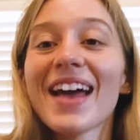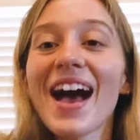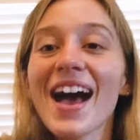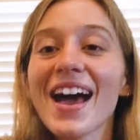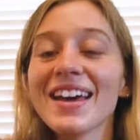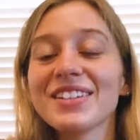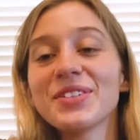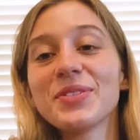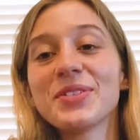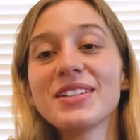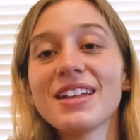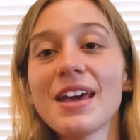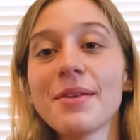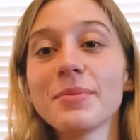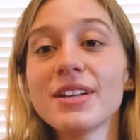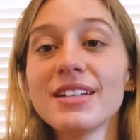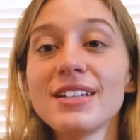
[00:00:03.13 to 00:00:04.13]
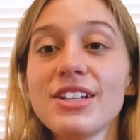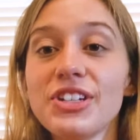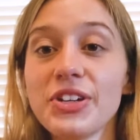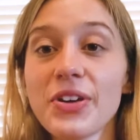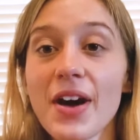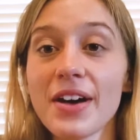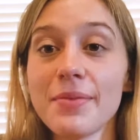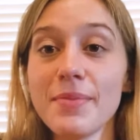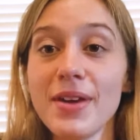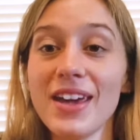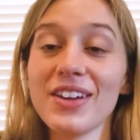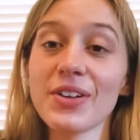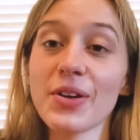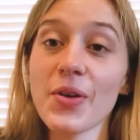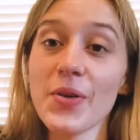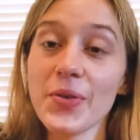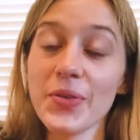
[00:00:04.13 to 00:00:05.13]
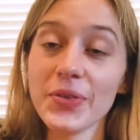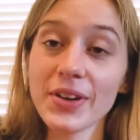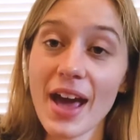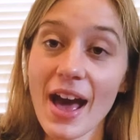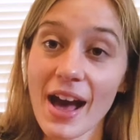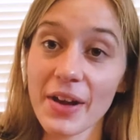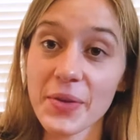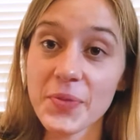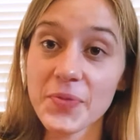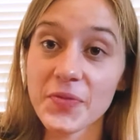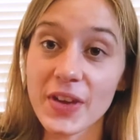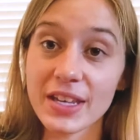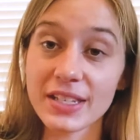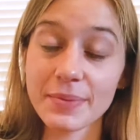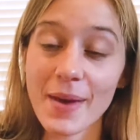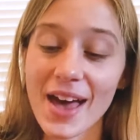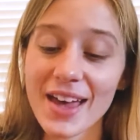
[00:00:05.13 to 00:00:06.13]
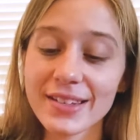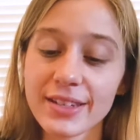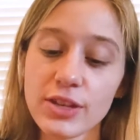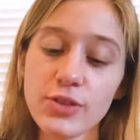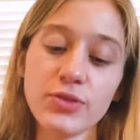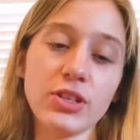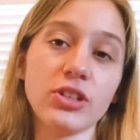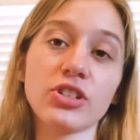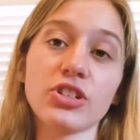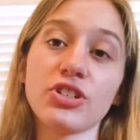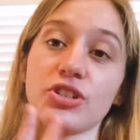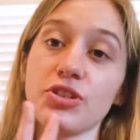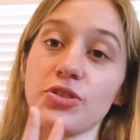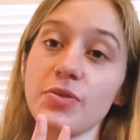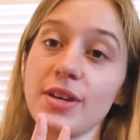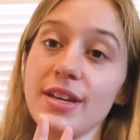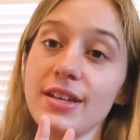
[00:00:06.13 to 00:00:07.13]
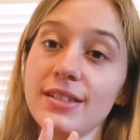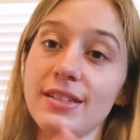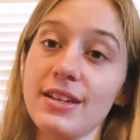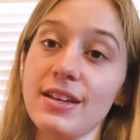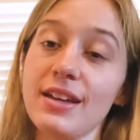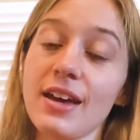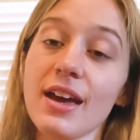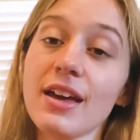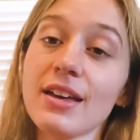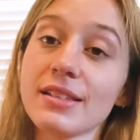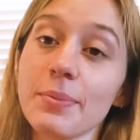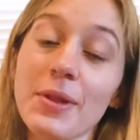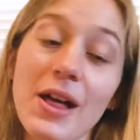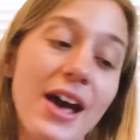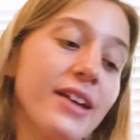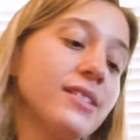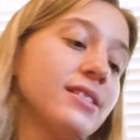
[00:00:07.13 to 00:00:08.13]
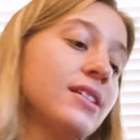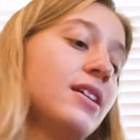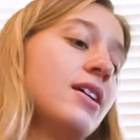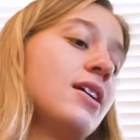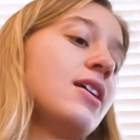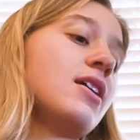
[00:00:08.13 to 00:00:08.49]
Hi, so today I'm going to teach you how to make your own at-home face mask using just two easy supplies.